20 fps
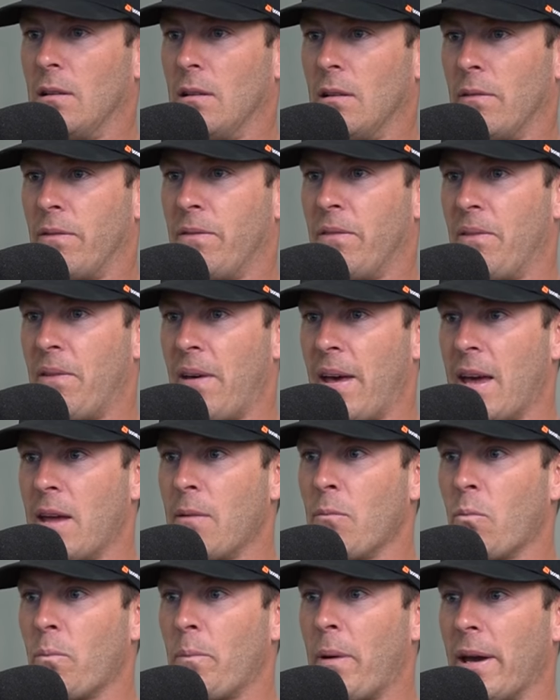
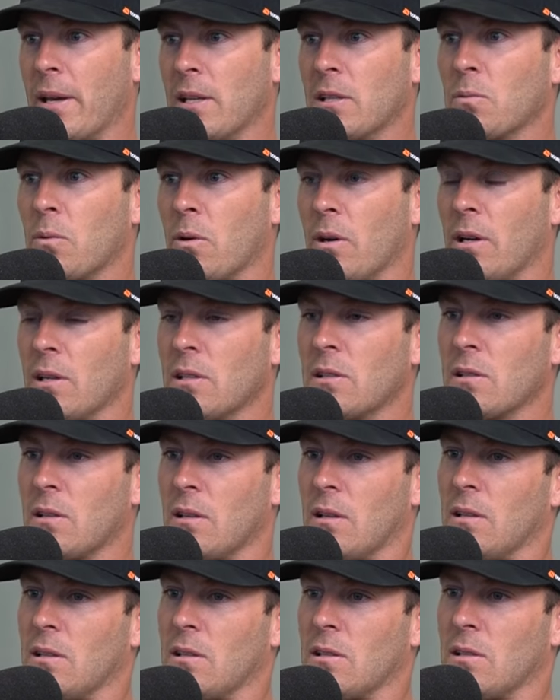fan base wise,
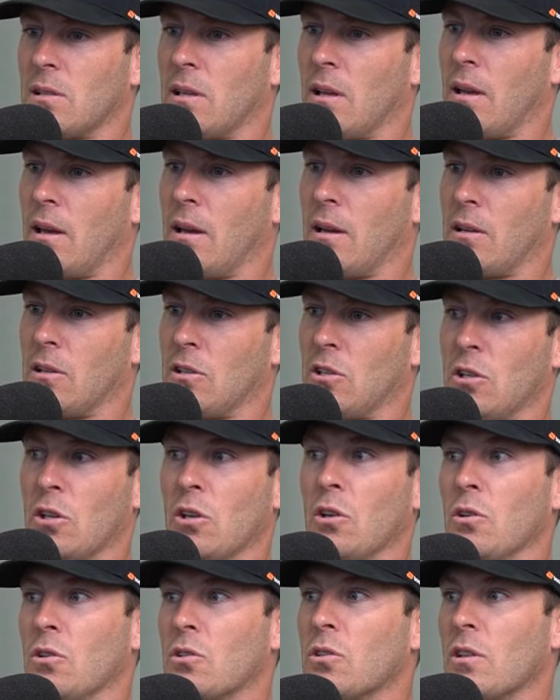it's
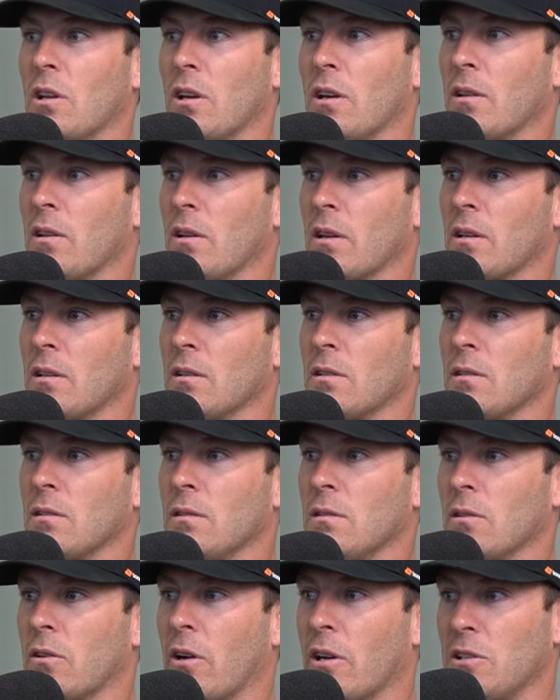huge. You know, like
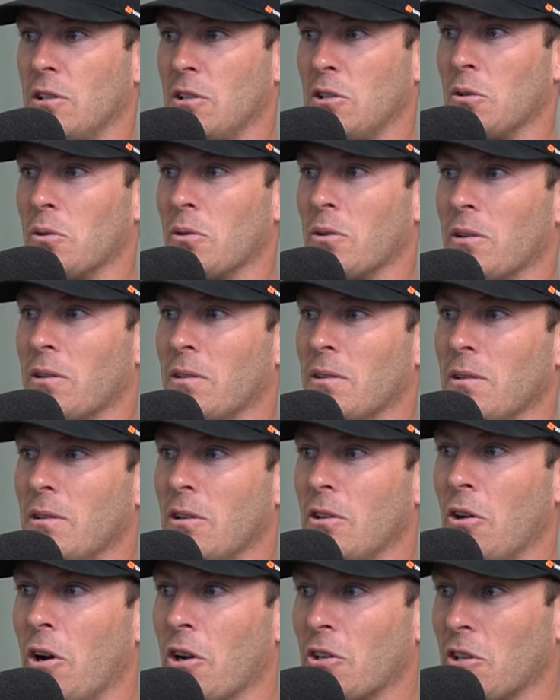Krusty Tour and the
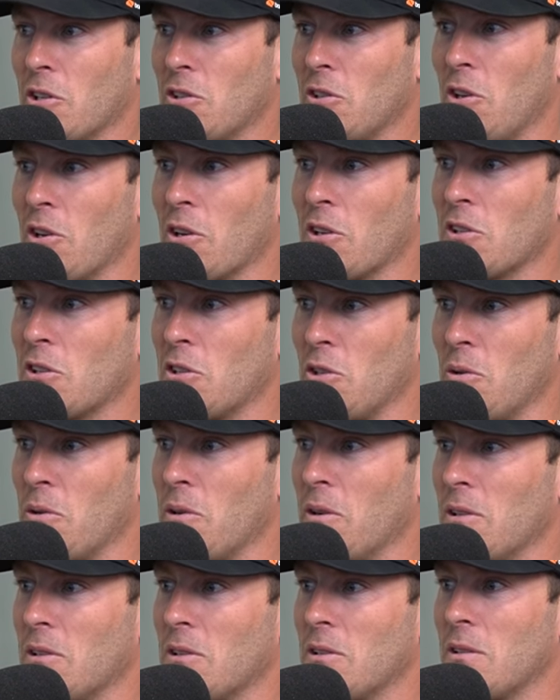Nitro Circus Tour.
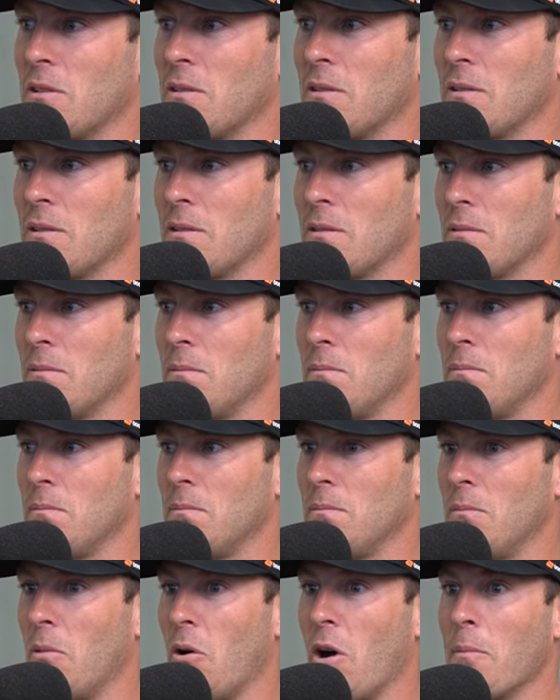It's
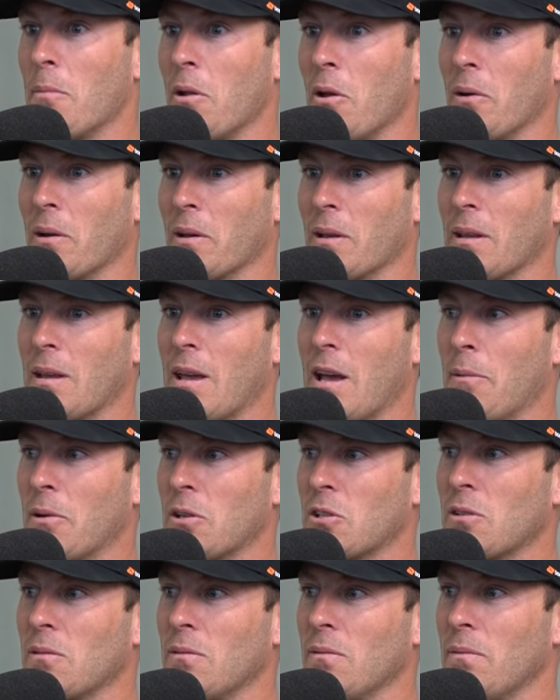mind blowing how
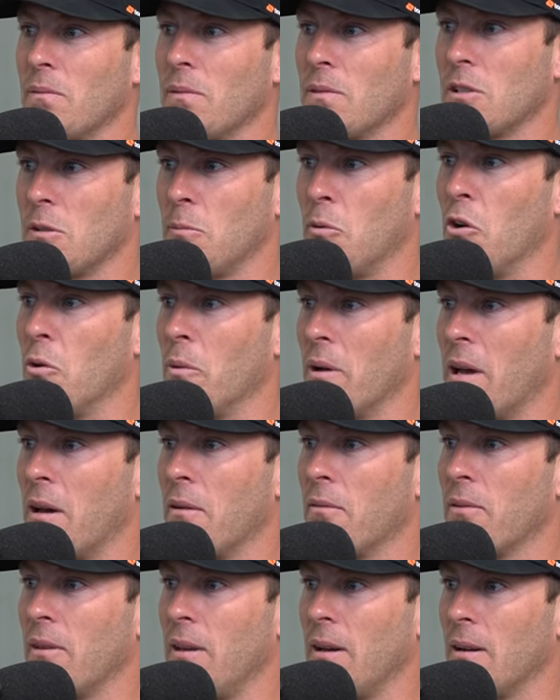much support we
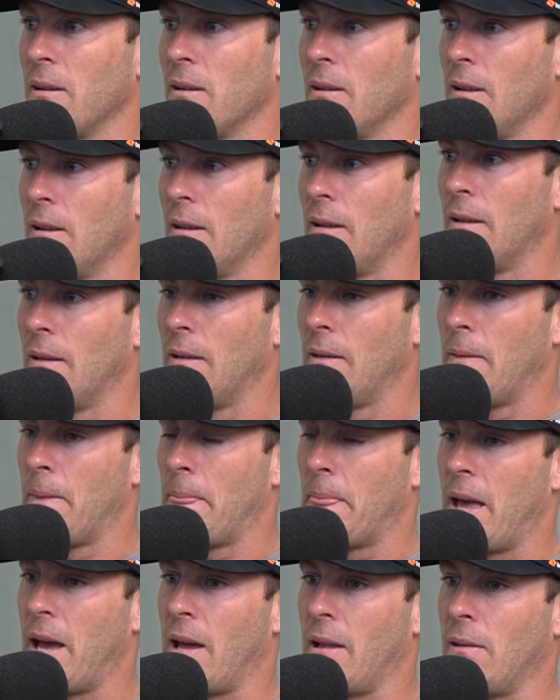have here.
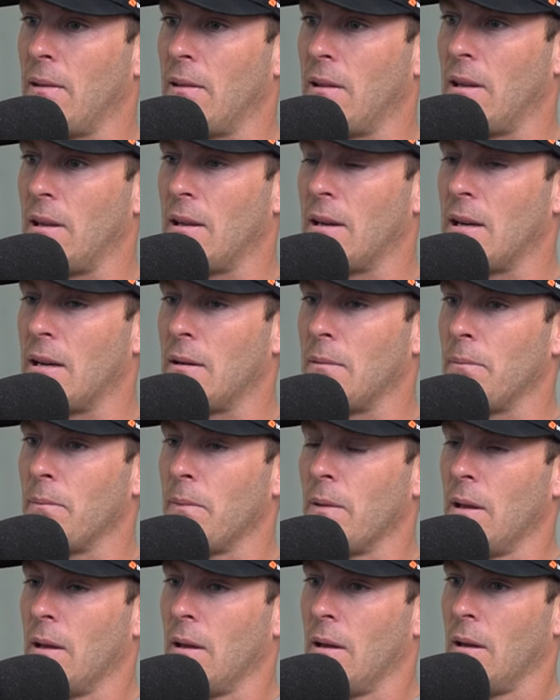And the
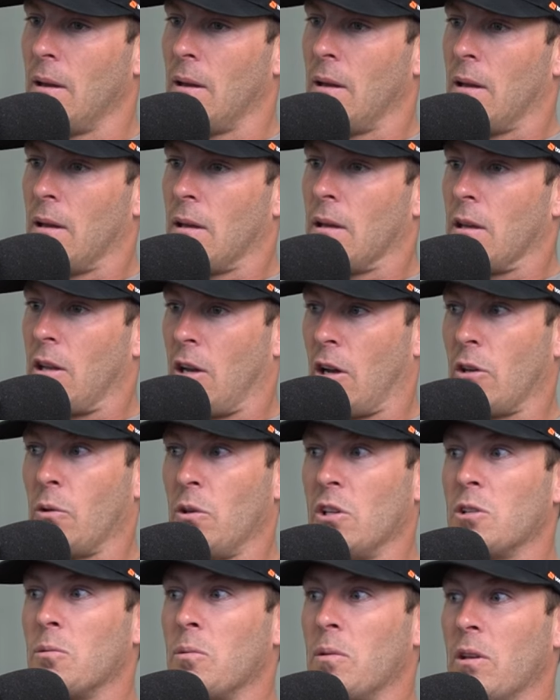you know,
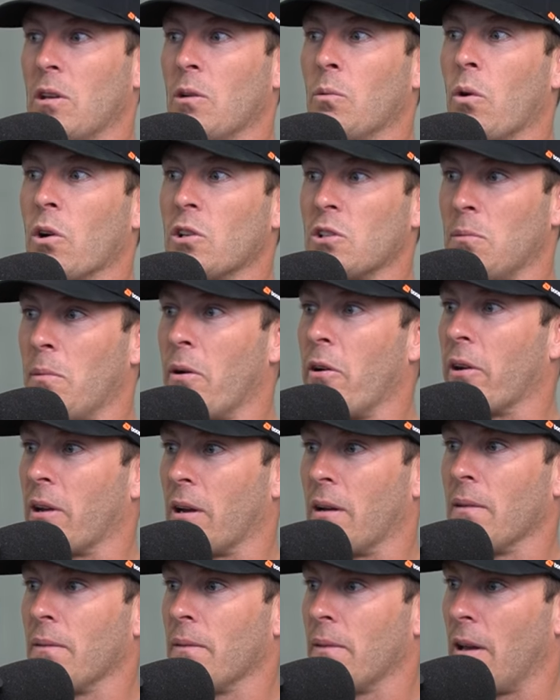it was
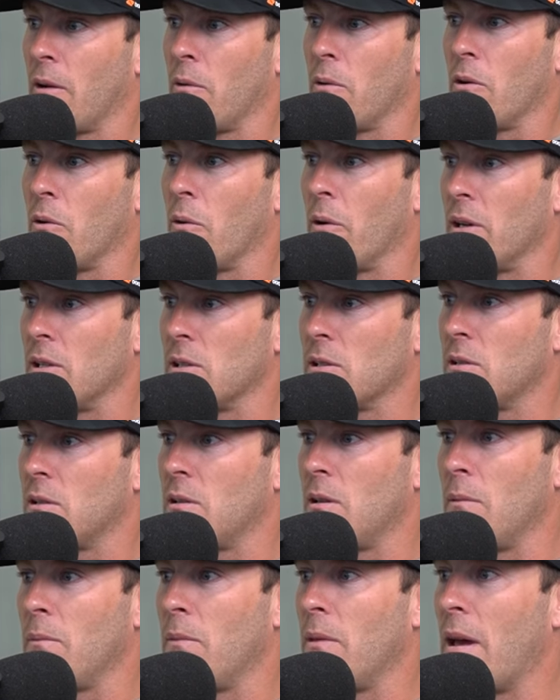America. They were always
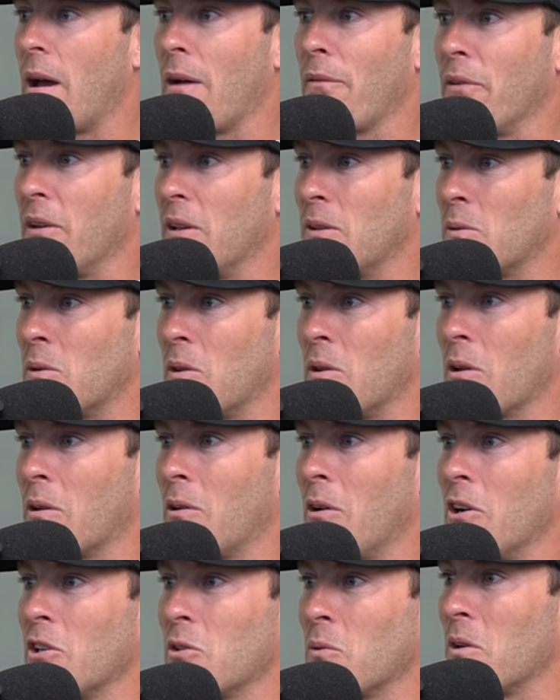the athletes were the
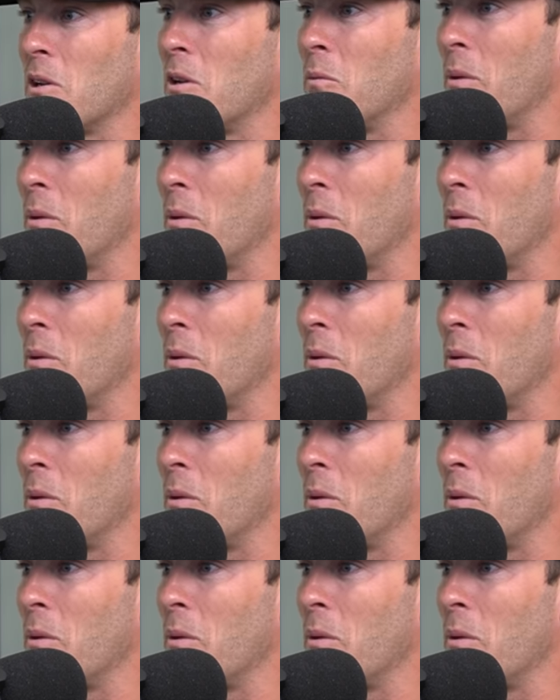guys you wanted